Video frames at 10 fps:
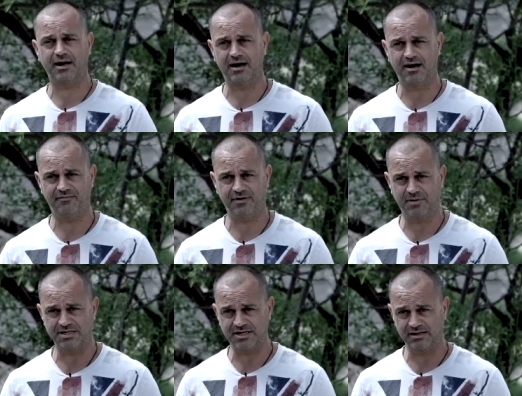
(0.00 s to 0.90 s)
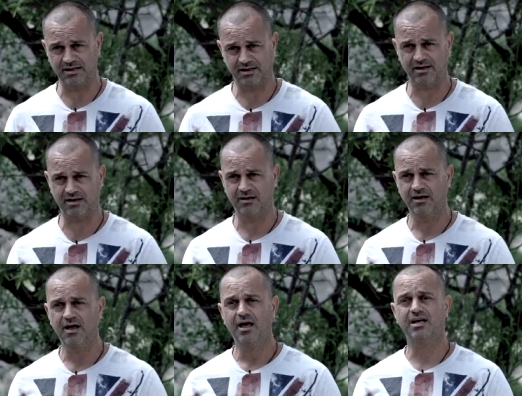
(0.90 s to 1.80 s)
I have in my shelter here,
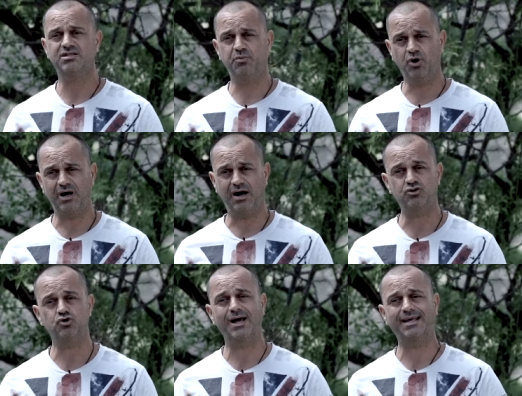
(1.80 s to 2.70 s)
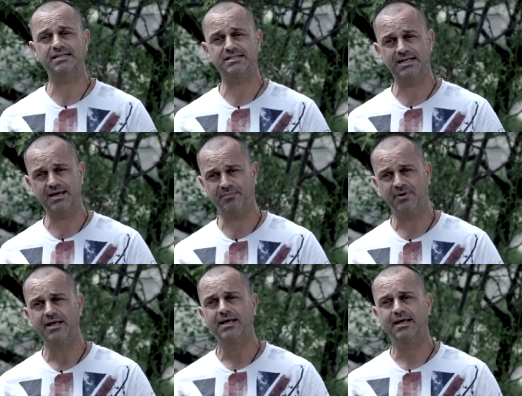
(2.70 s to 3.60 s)
a small house so I can sleep
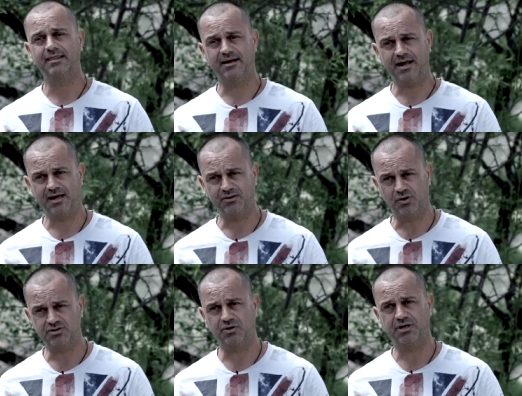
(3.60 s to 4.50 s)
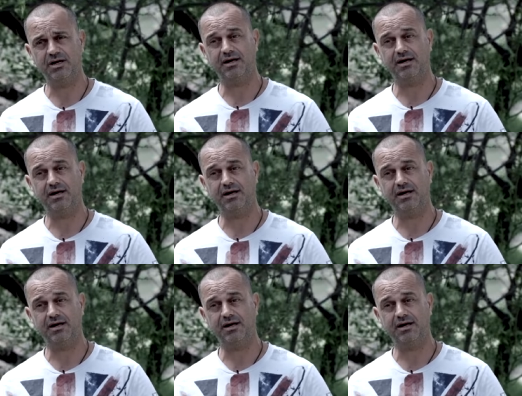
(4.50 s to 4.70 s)
in the night also here